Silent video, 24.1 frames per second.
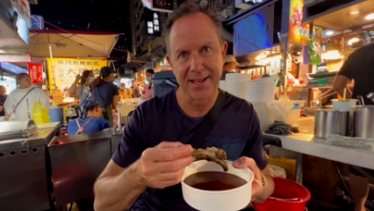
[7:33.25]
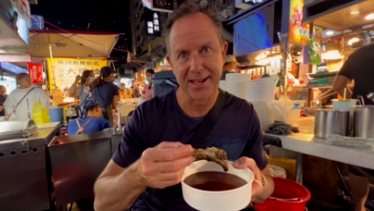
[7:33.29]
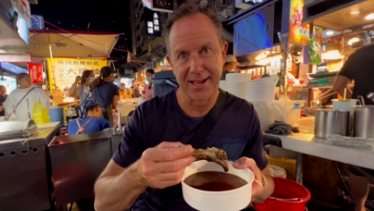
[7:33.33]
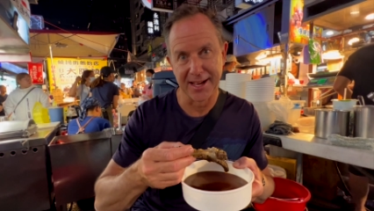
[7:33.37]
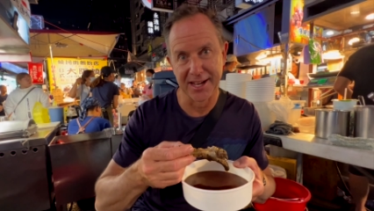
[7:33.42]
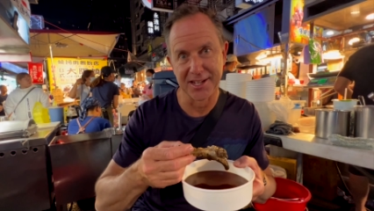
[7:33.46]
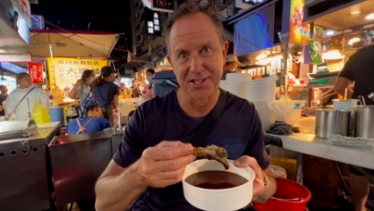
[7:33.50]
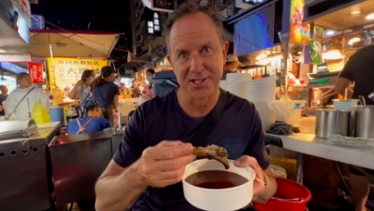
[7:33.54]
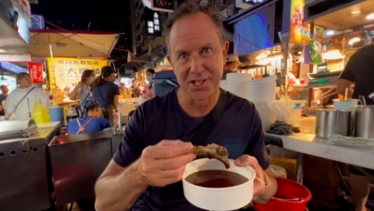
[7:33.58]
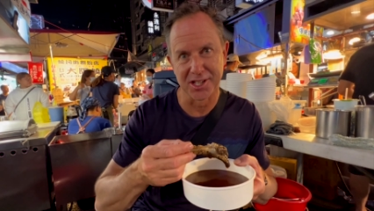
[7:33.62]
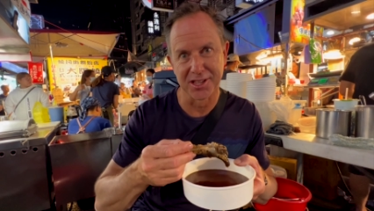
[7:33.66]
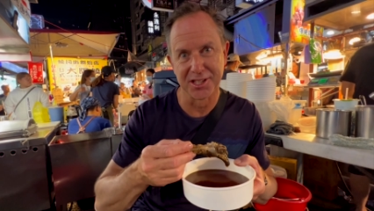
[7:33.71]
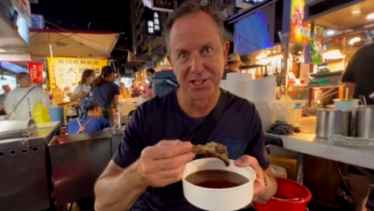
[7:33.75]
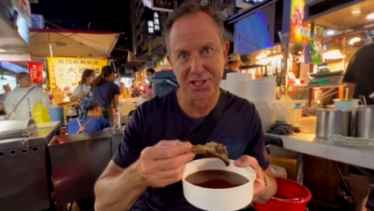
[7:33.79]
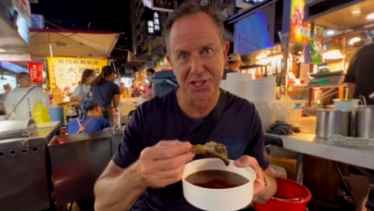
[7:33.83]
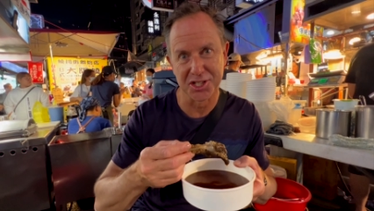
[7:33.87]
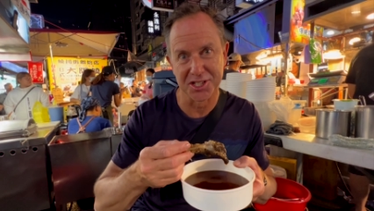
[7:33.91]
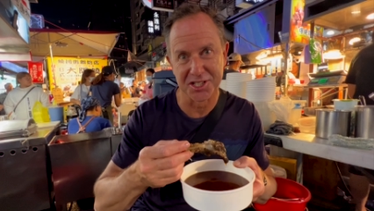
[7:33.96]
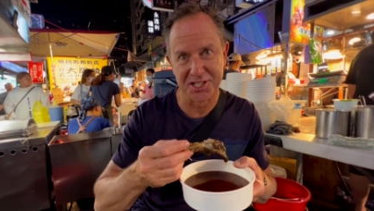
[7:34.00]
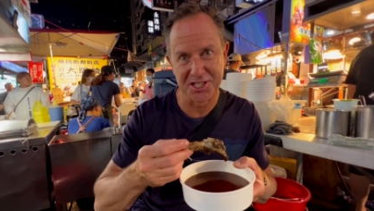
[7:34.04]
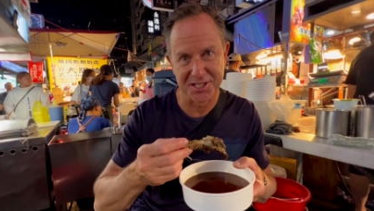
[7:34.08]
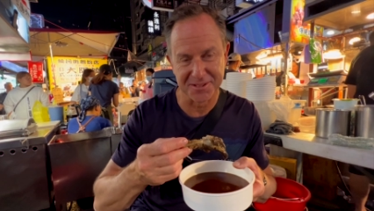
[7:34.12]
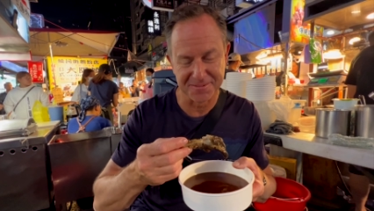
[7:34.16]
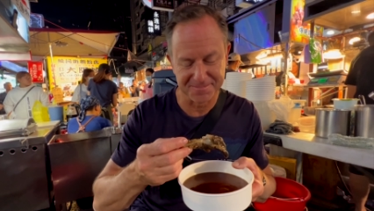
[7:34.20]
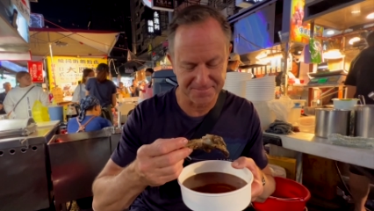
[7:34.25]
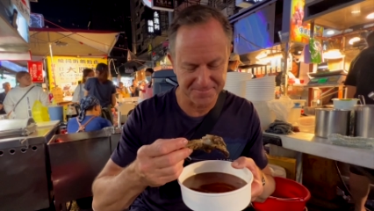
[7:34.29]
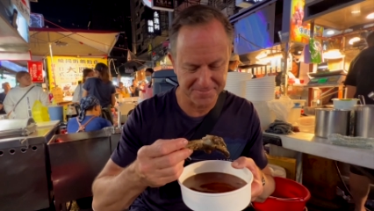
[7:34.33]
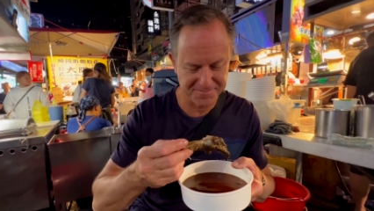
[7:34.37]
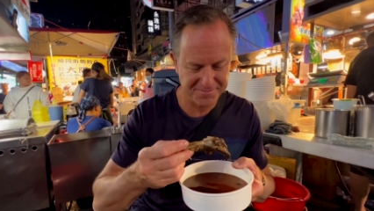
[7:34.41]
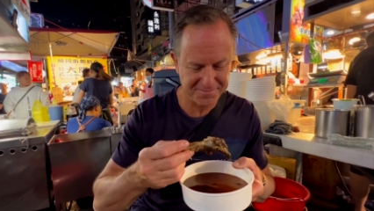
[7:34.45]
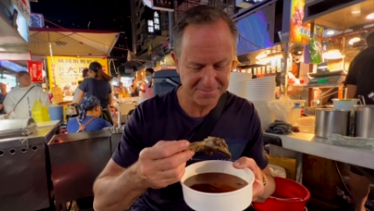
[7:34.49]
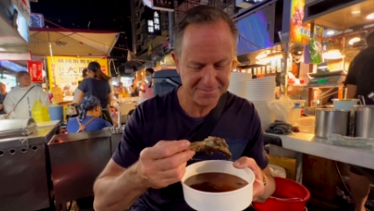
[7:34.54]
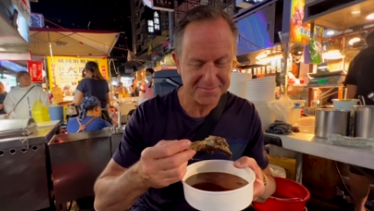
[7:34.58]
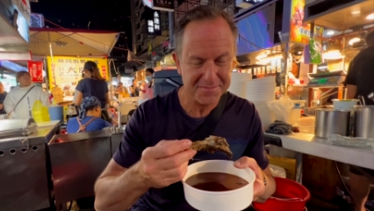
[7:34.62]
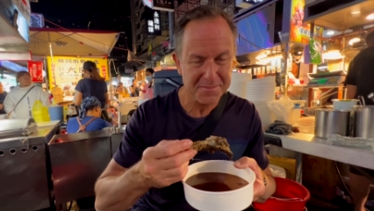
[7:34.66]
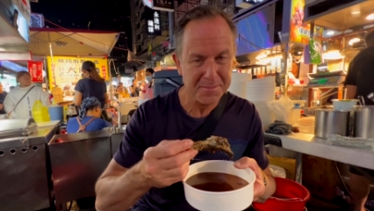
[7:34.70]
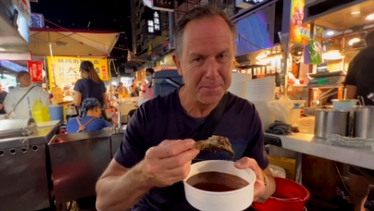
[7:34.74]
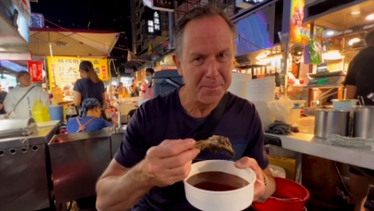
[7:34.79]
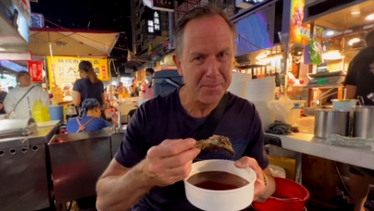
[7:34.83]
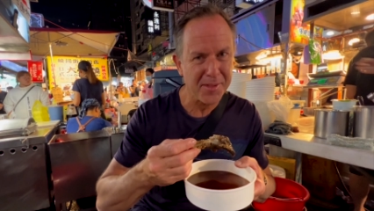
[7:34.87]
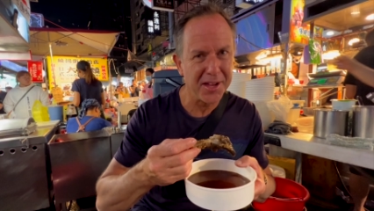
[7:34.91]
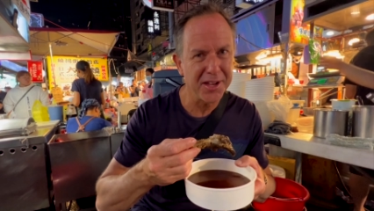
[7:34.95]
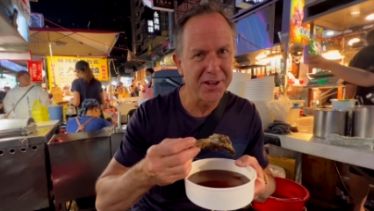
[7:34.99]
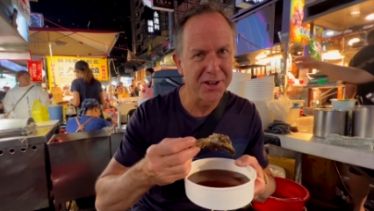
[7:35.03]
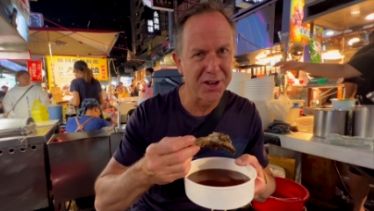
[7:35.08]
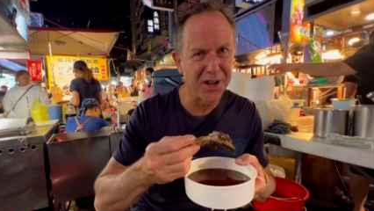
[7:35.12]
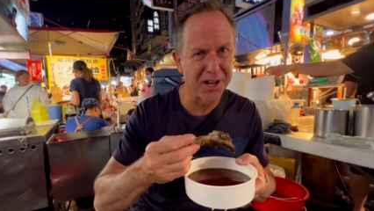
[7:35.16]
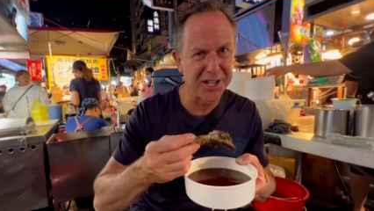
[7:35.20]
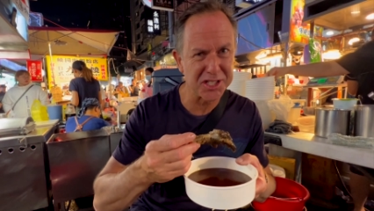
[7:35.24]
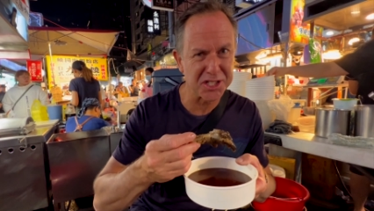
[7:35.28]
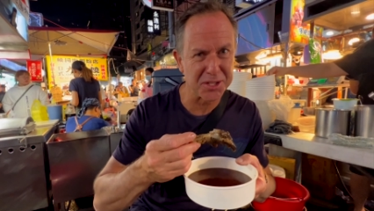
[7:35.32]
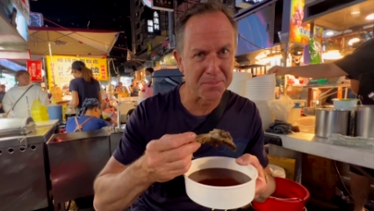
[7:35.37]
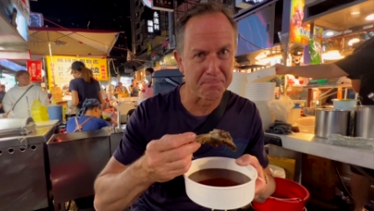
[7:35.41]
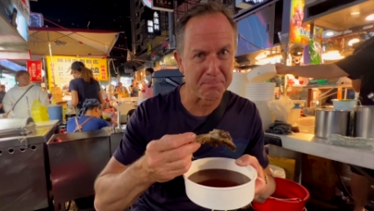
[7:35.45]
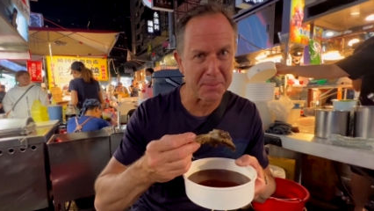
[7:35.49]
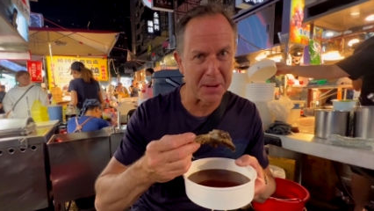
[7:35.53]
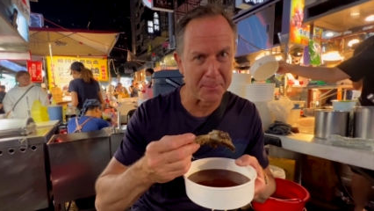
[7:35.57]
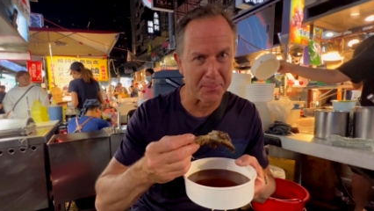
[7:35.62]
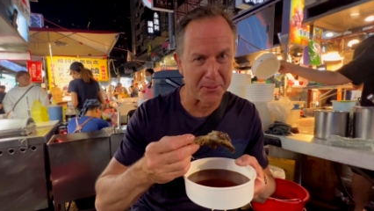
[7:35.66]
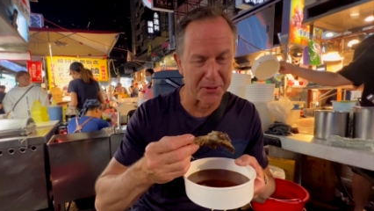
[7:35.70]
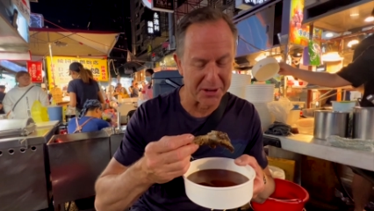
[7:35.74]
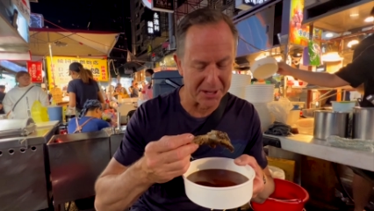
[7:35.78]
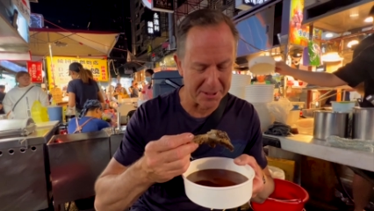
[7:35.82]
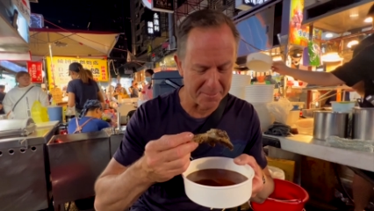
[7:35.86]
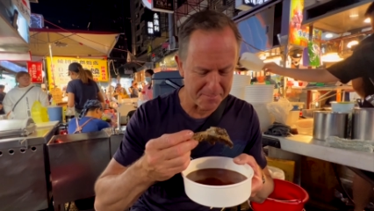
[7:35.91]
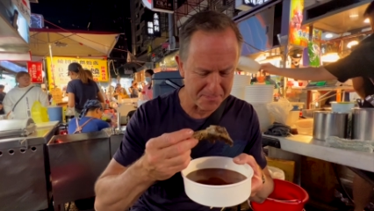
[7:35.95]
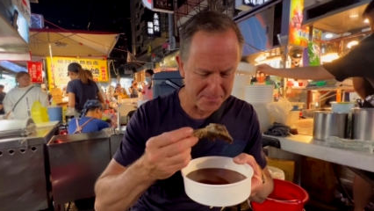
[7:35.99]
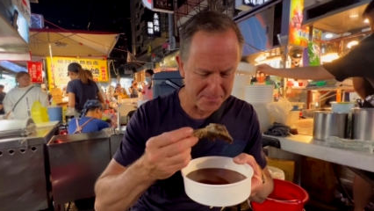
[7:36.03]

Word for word: and delicious, nice and peppery.